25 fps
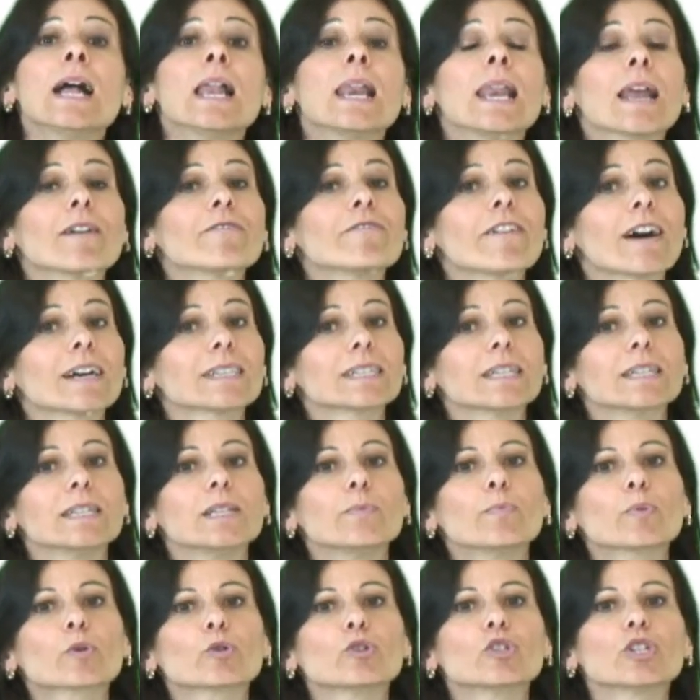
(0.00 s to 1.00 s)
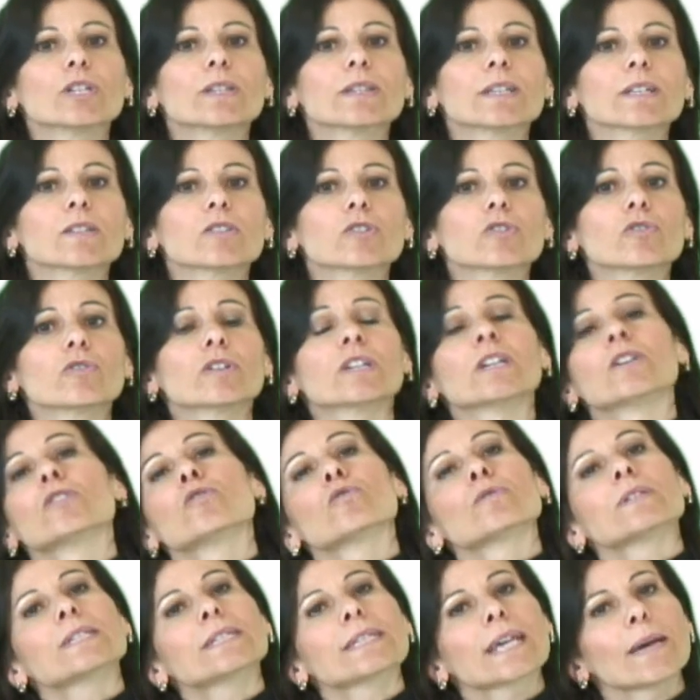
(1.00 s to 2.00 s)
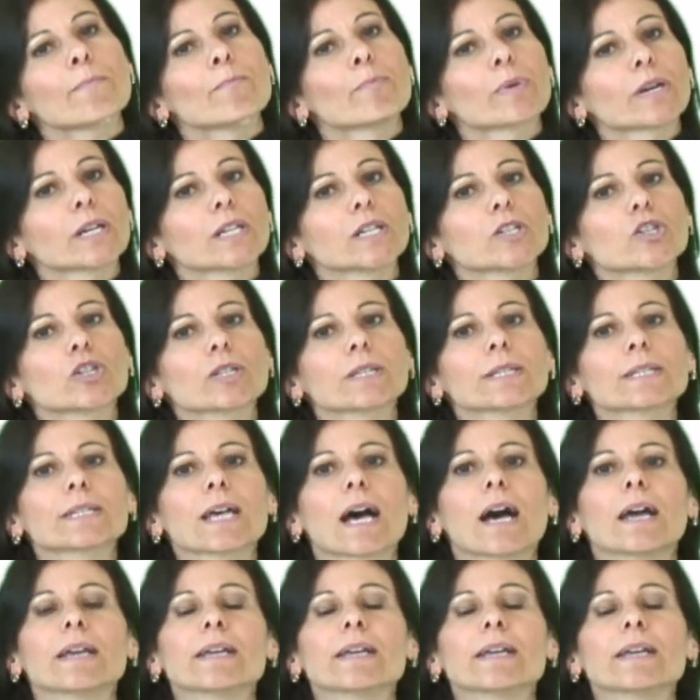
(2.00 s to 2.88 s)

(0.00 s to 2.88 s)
The not always necessary phase of programming